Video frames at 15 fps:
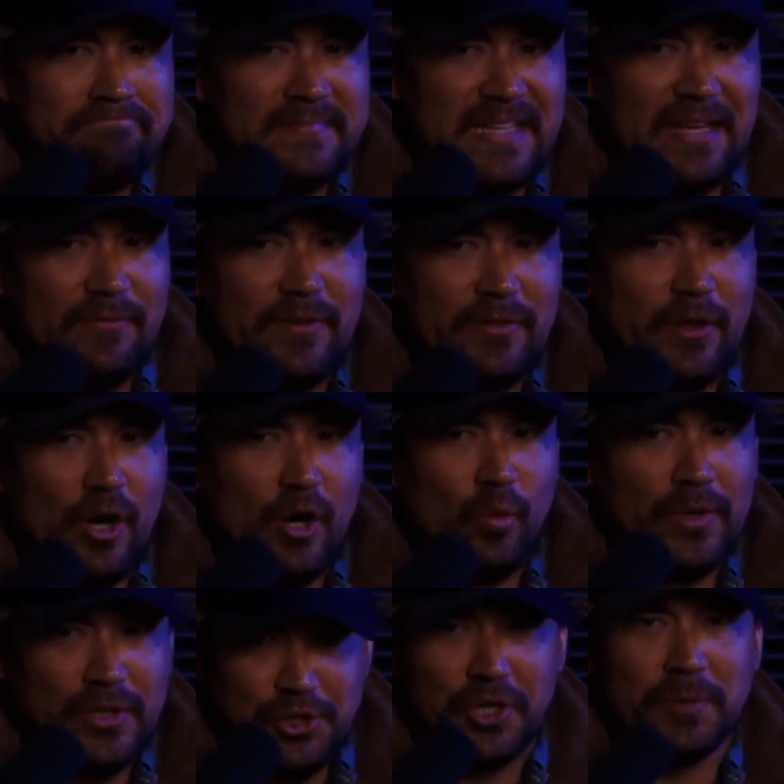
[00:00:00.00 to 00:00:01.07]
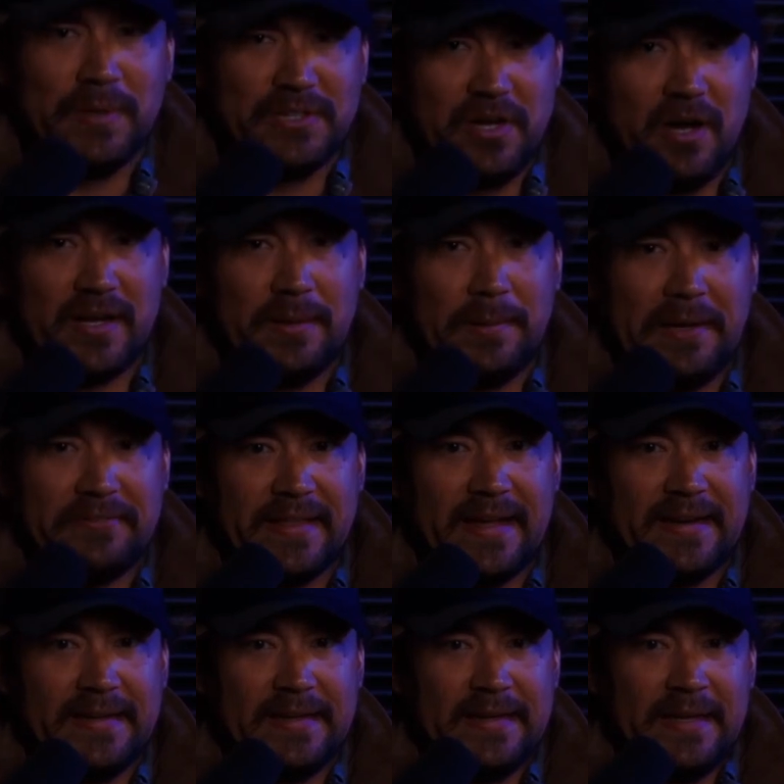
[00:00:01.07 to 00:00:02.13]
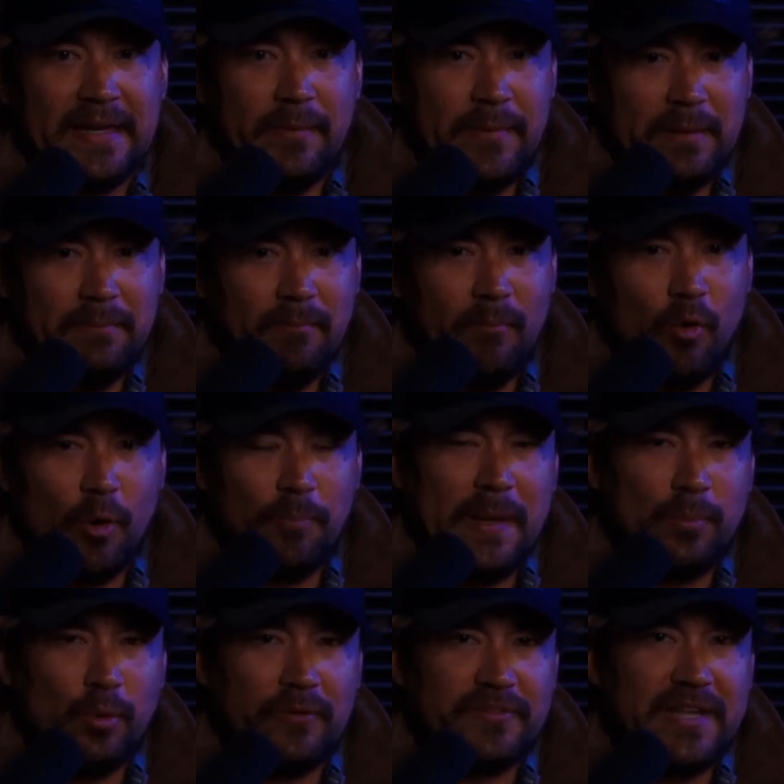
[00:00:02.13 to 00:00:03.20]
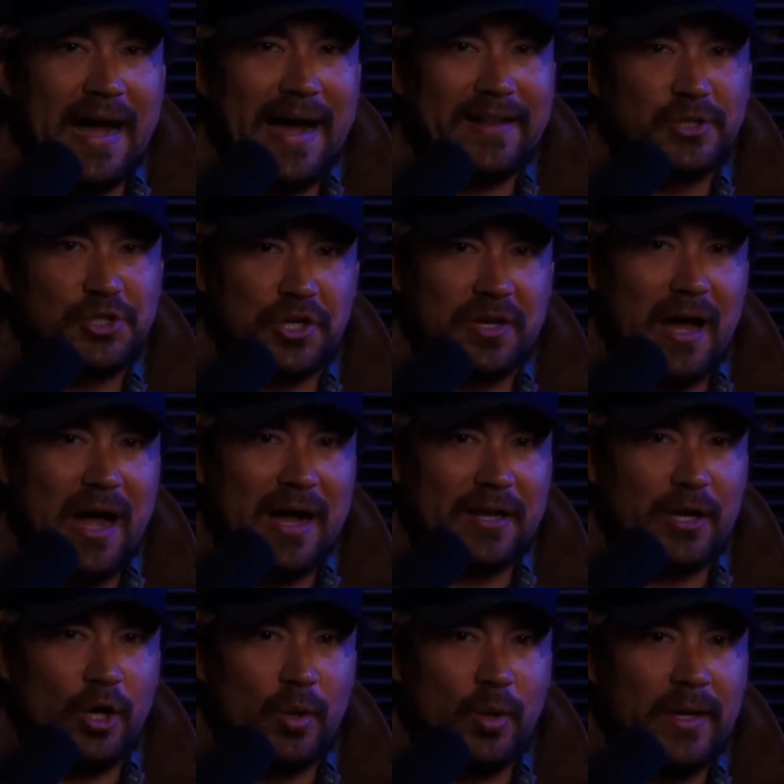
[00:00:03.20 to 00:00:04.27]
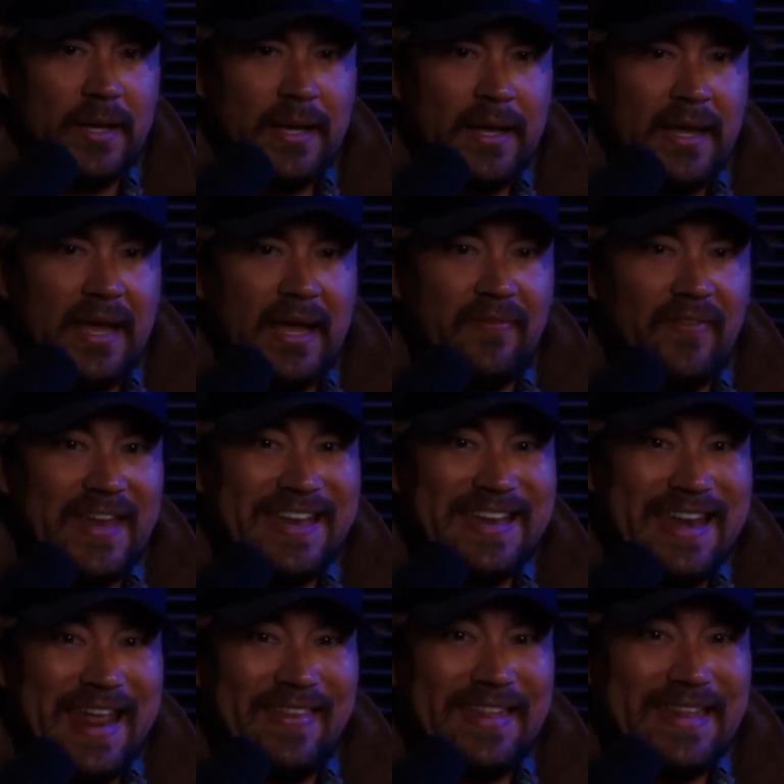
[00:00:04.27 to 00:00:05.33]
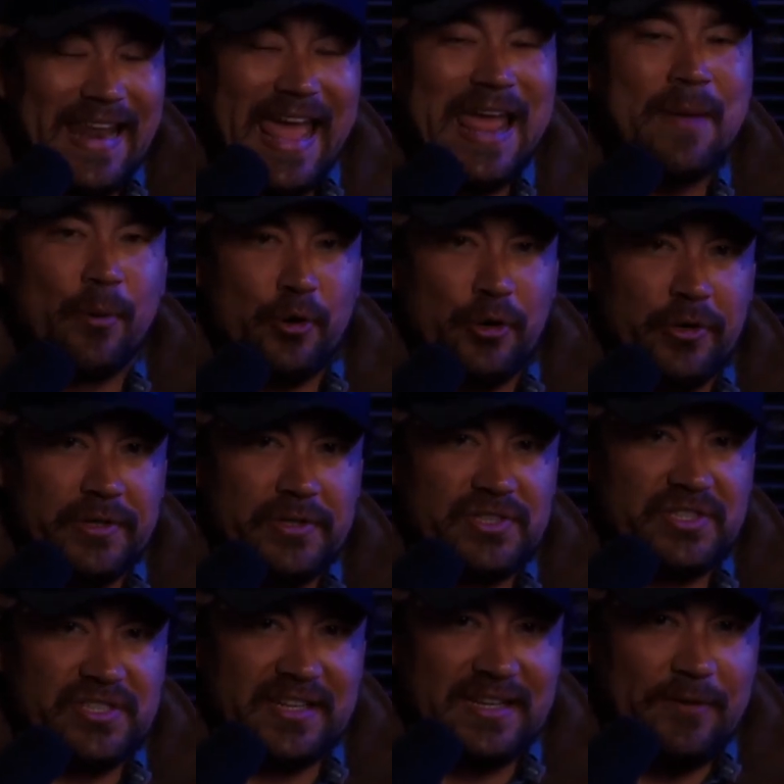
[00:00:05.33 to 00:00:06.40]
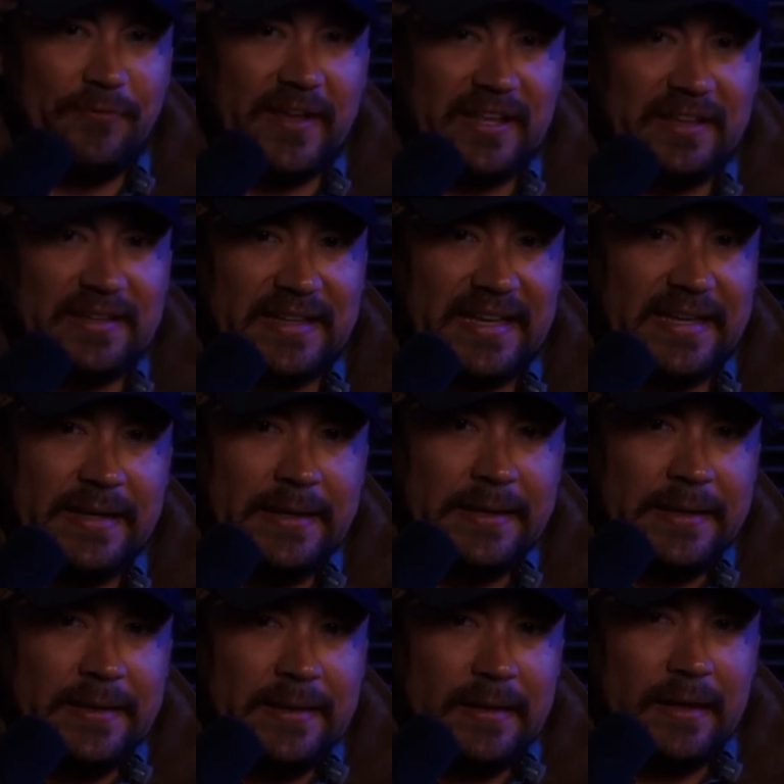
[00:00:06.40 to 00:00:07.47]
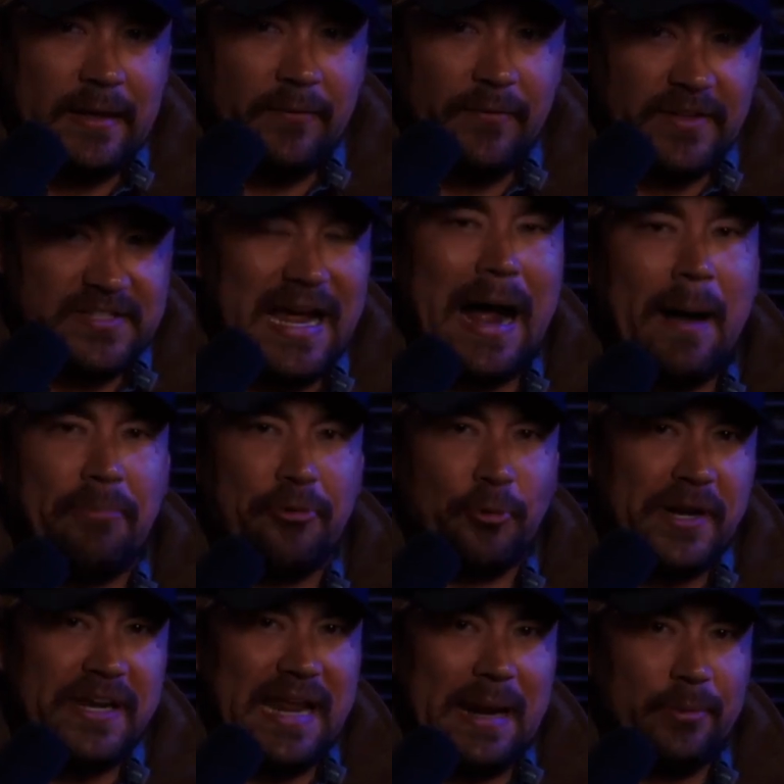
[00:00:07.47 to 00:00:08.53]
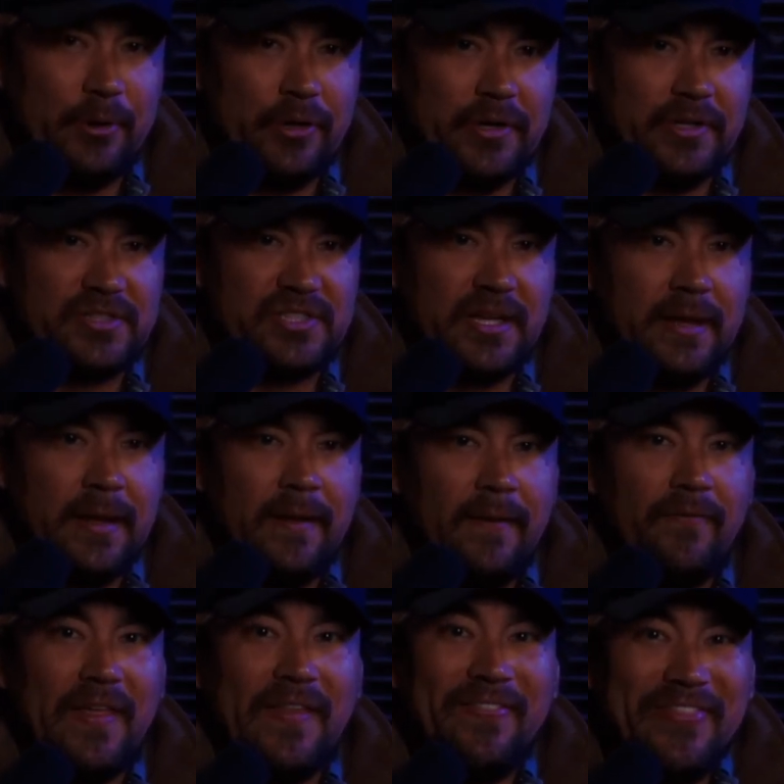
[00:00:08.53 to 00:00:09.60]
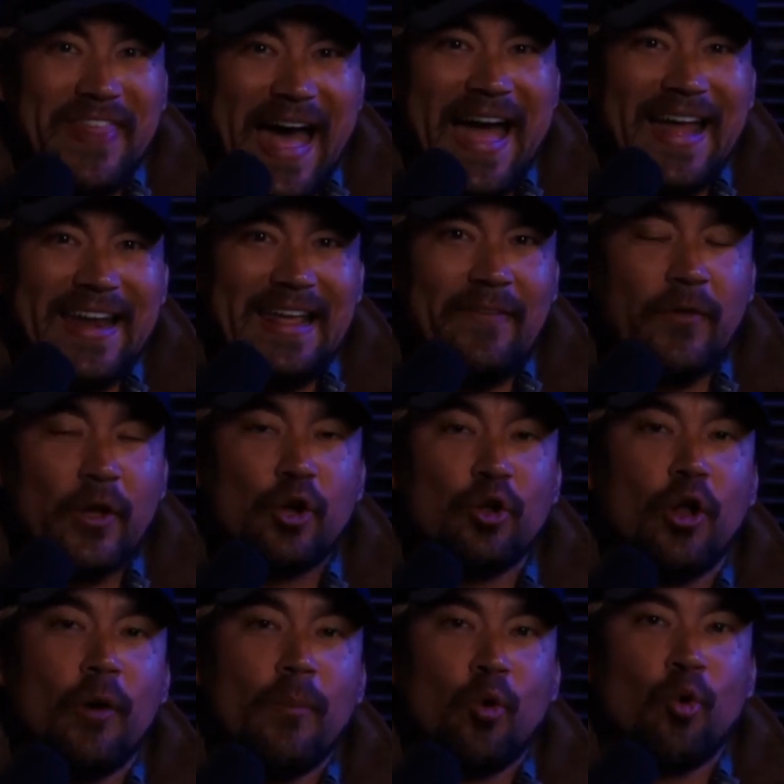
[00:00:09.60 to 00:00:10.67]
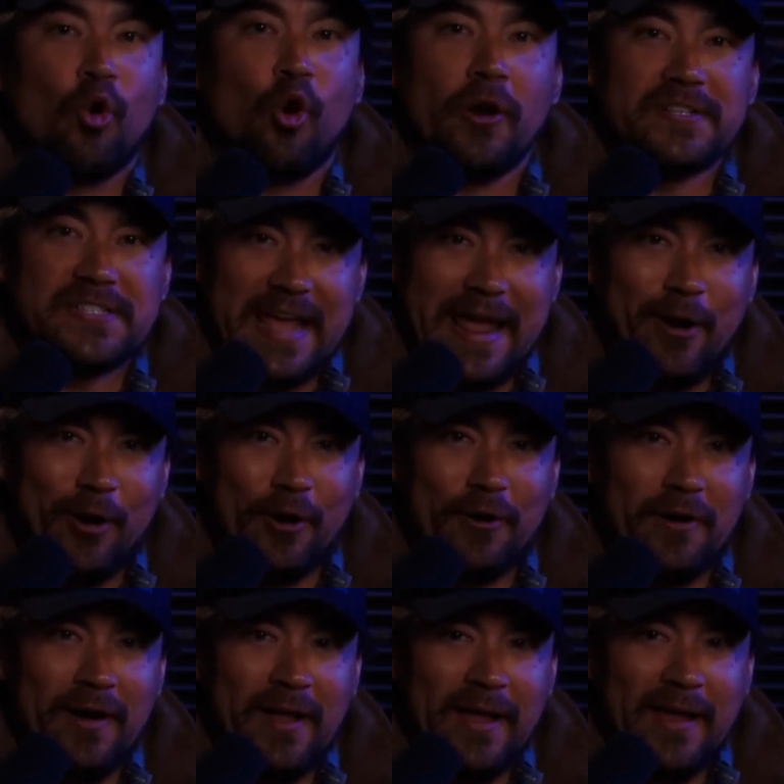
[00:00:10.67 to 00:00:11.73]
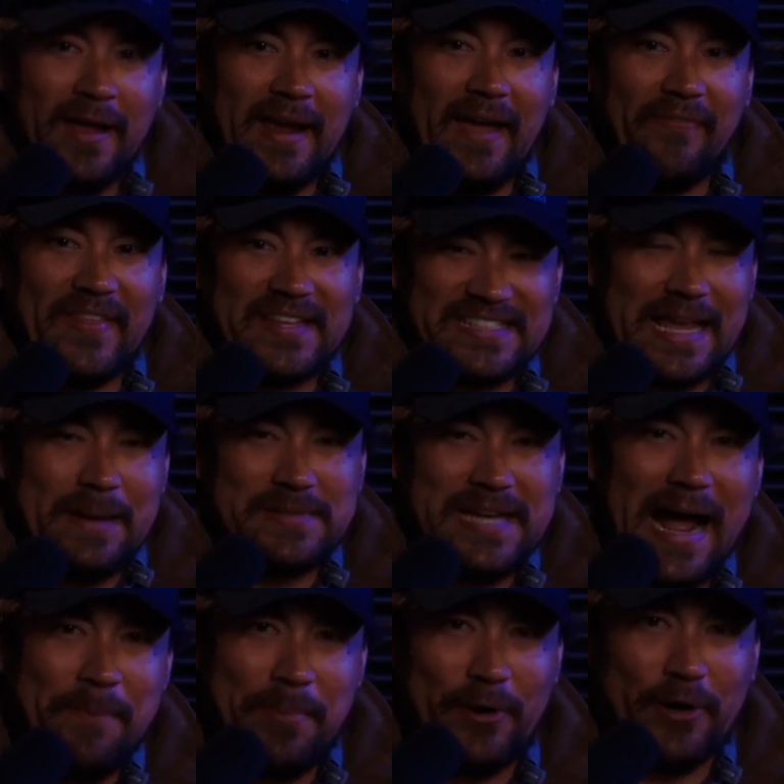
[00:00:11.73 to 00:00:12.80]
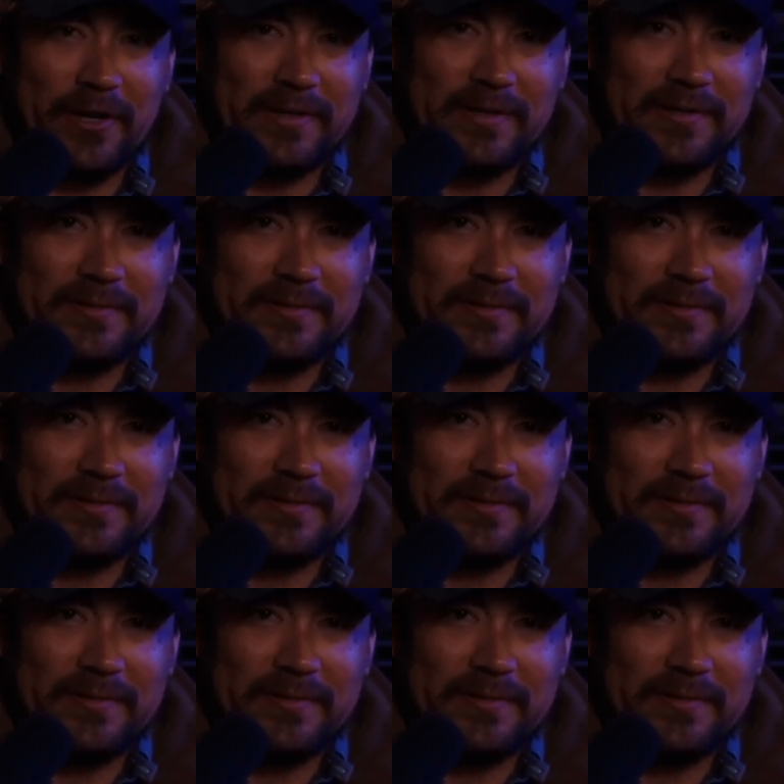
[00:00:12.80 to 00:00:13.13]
even though we should be talking about that. I mean, more people have died in Chicago in the neighborhoods, significantly the top 3 neighborhoods, than that in the global war on terror at the same time period.